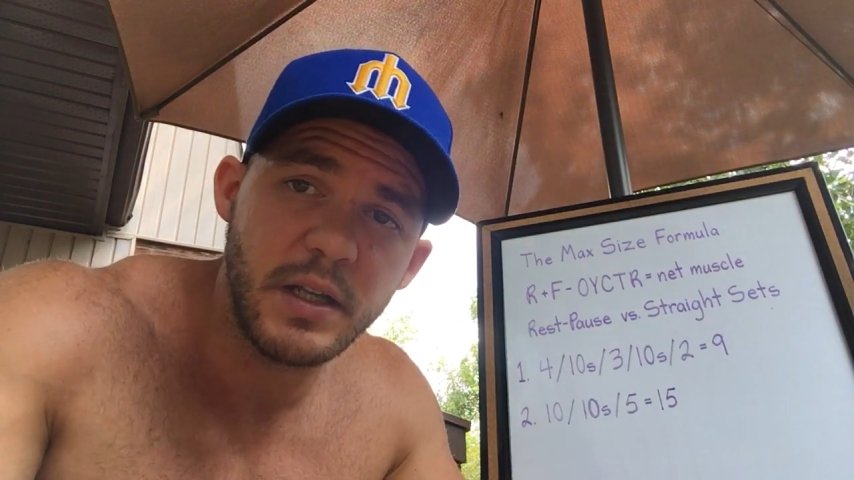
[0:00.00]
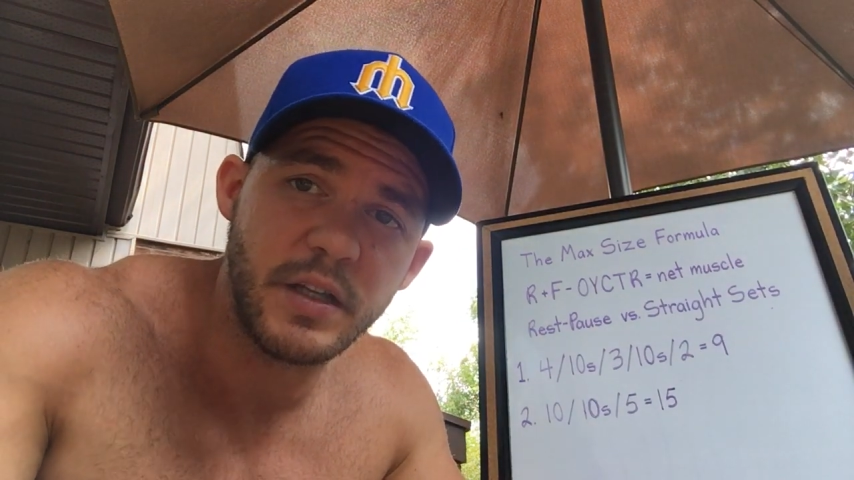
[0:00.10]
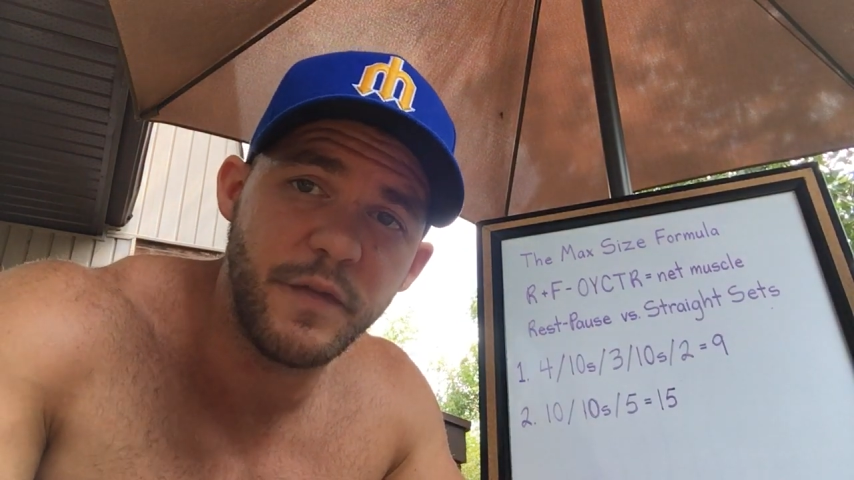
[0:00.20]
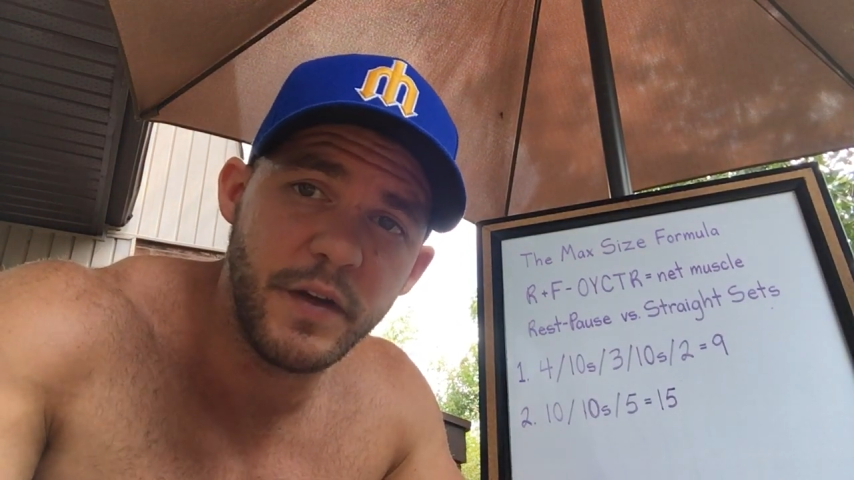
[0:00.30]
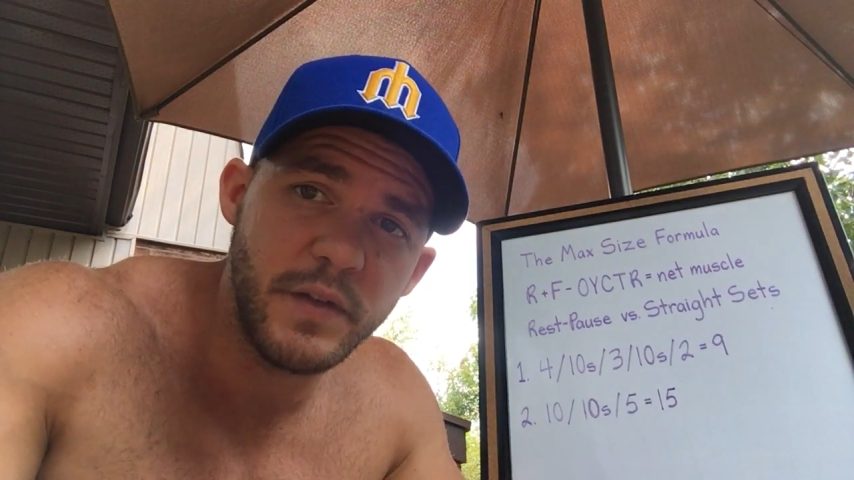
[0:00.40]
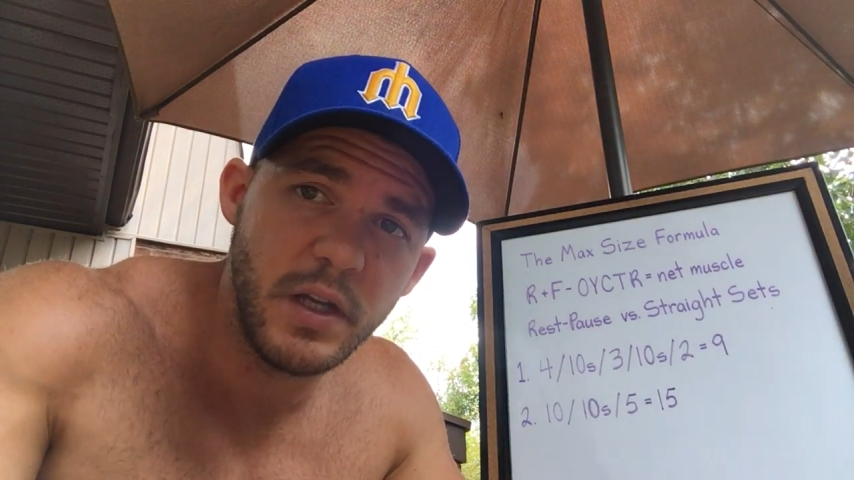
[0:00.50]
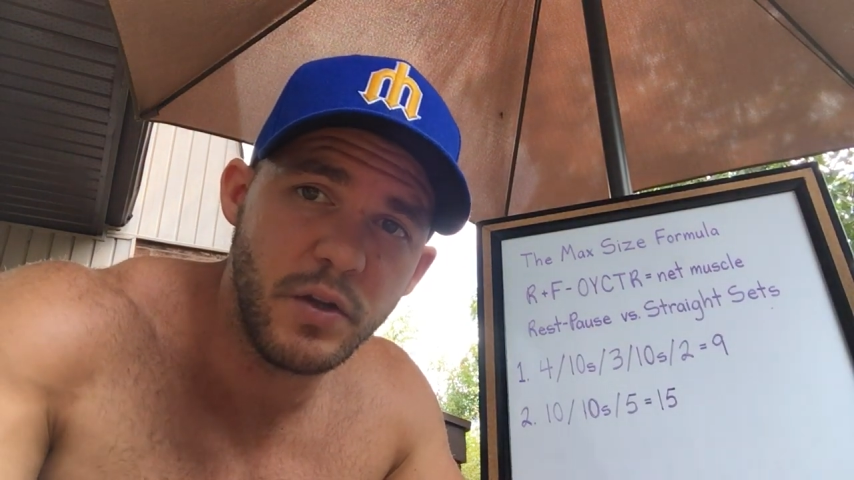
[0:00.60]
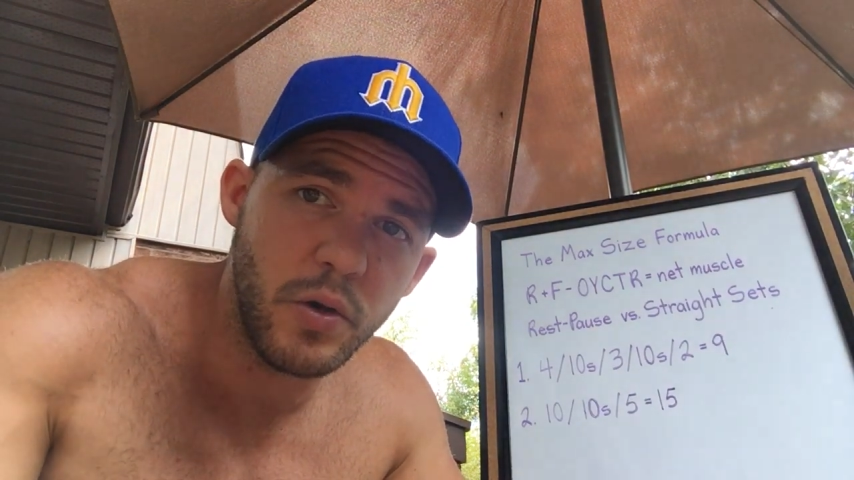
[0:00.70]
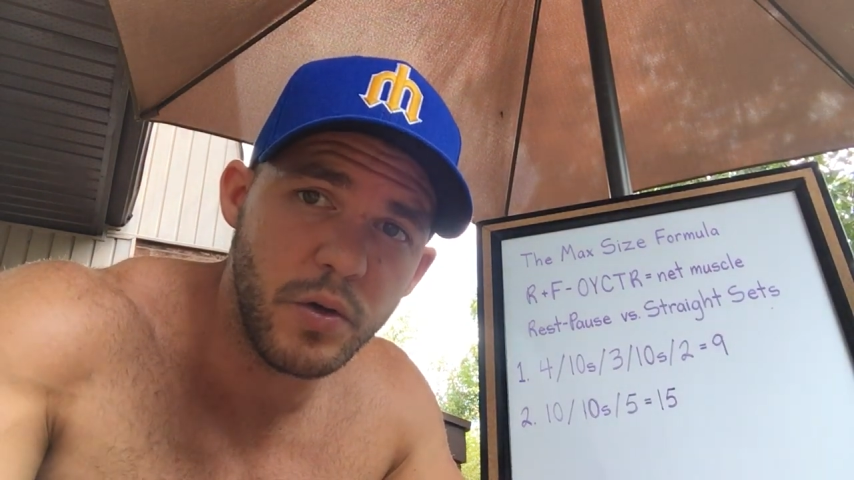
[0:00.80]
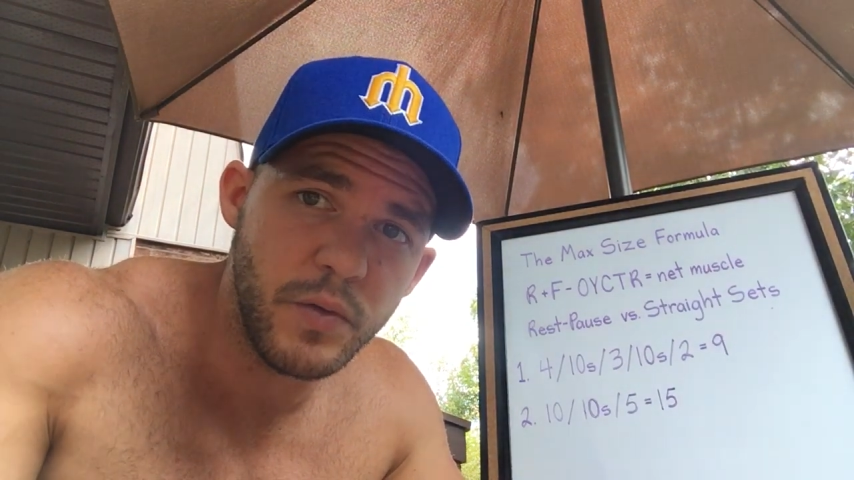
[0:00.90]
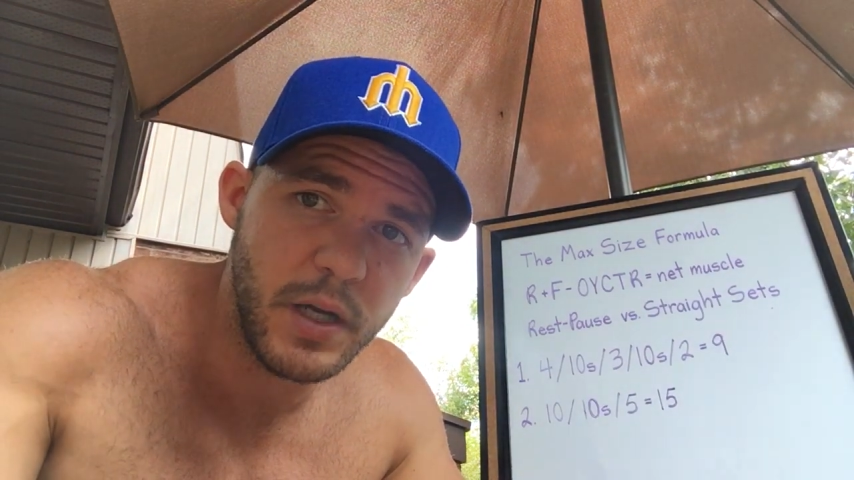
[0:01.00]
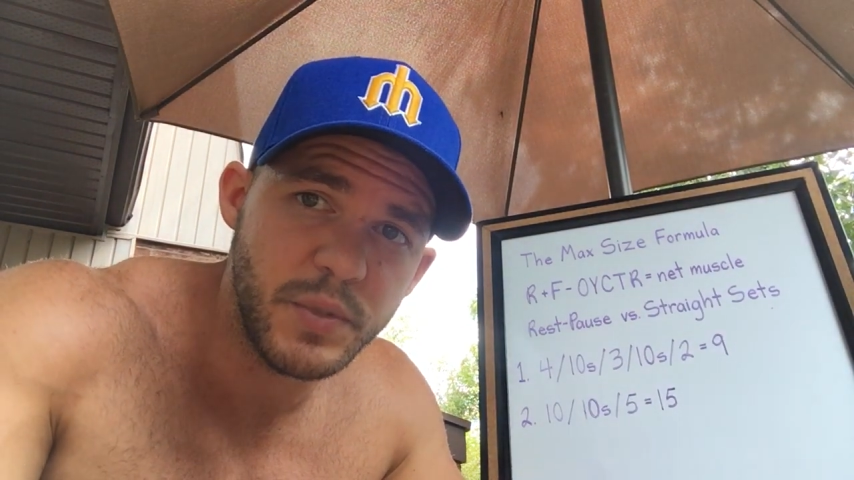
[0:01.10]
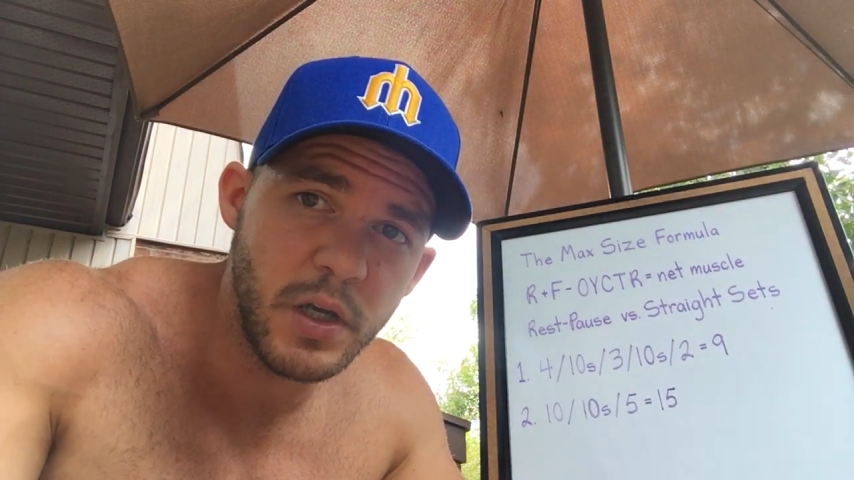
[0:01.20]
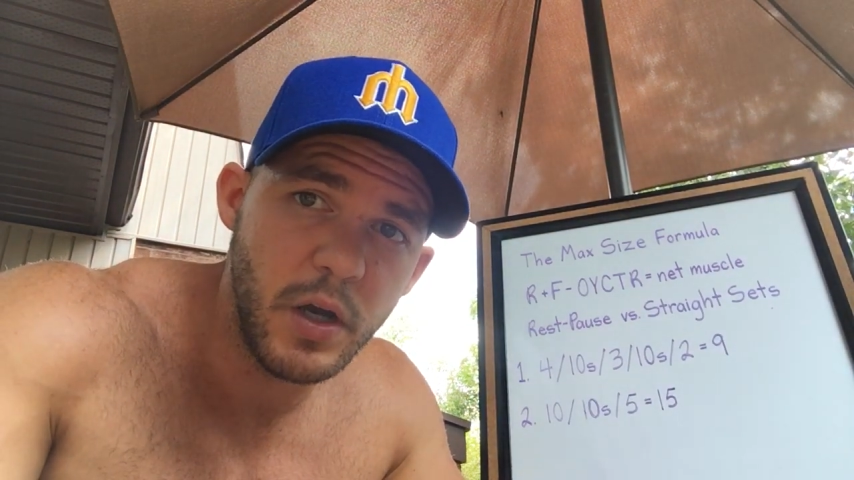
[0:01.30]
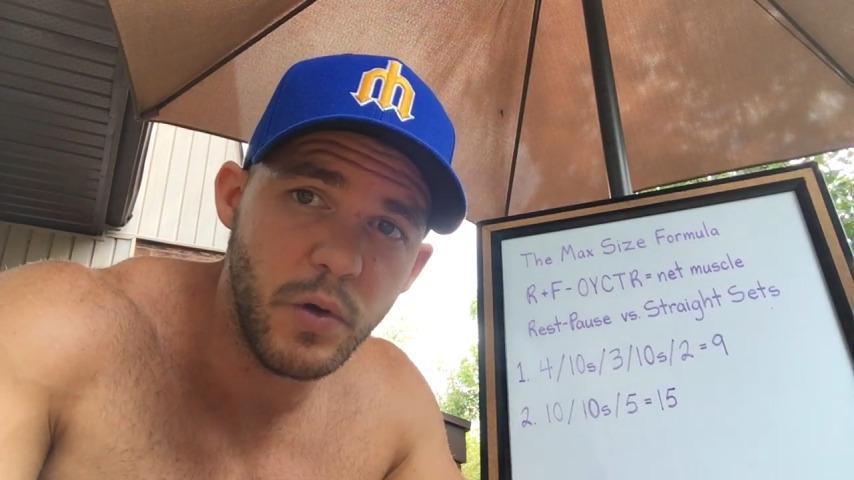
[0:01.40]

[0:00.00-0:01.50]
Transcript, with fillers: that's 15 total reps